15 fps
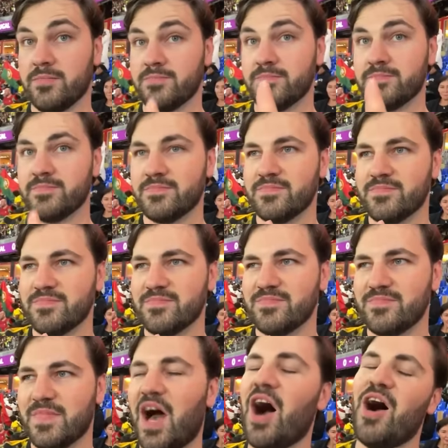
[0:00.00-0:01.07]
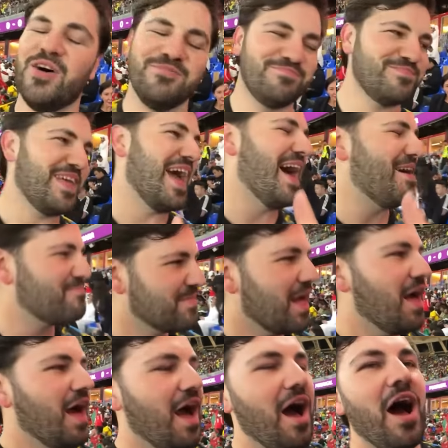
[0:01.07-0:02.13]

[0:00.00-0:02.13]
or Ronaldo? Is it Ronaldo?